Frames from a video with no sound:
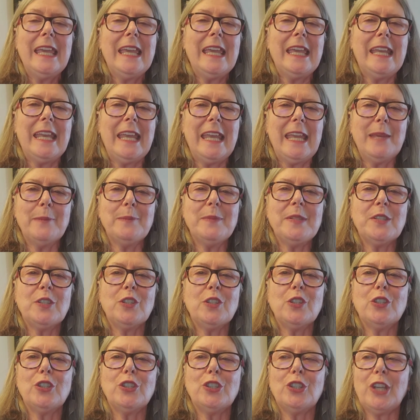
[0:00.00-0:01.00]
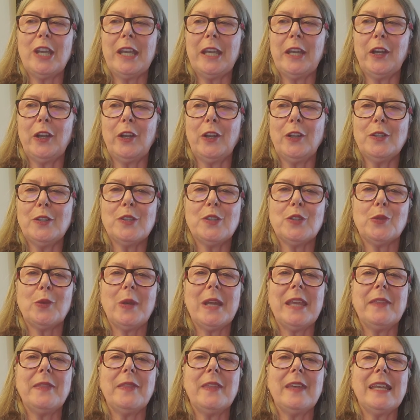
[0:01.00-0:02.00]
It aims to share,
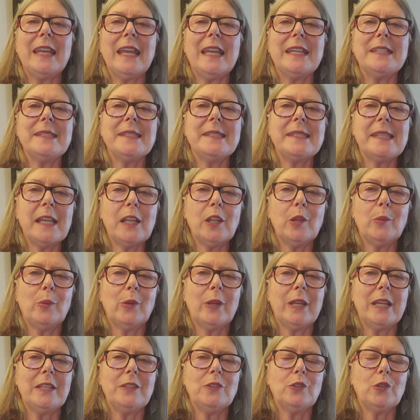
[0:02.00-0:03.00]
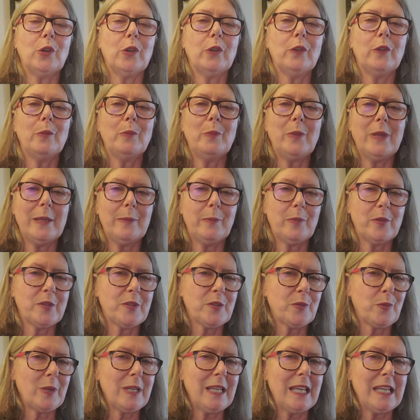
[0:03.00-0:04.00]
strengthen, and celebrate Northern
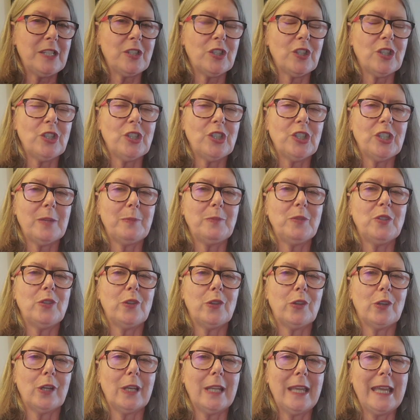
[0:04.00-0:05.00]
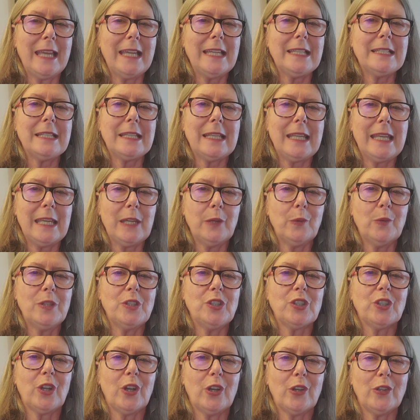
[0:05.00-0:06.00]
people's relationship to their land,
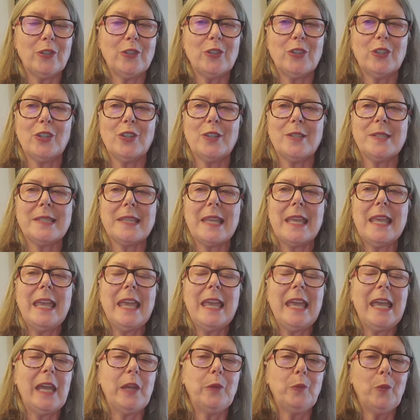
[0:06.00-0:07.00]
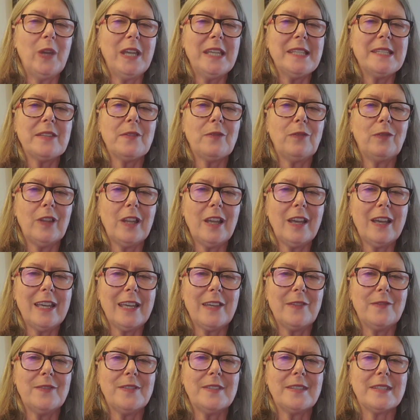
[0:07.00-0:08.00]
language, cultures, and ways of
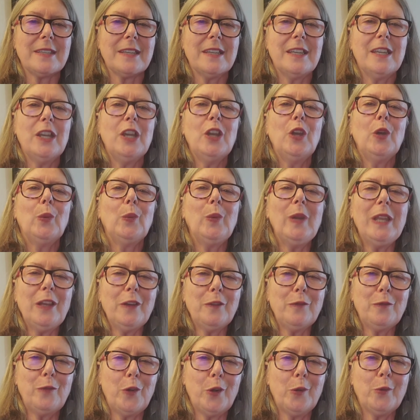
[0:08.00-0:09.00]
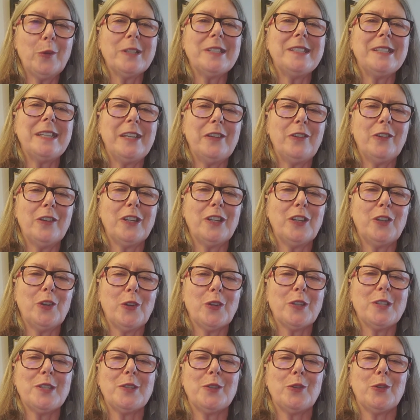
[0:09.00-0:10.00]
lives. We look forward to hearing
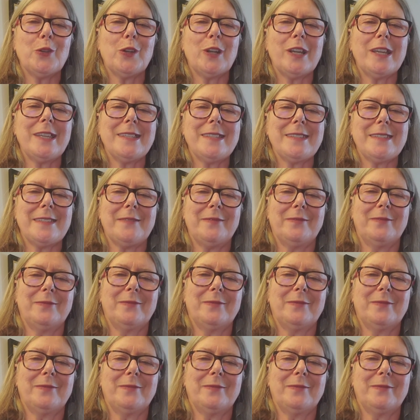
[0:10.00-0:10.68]
your stories.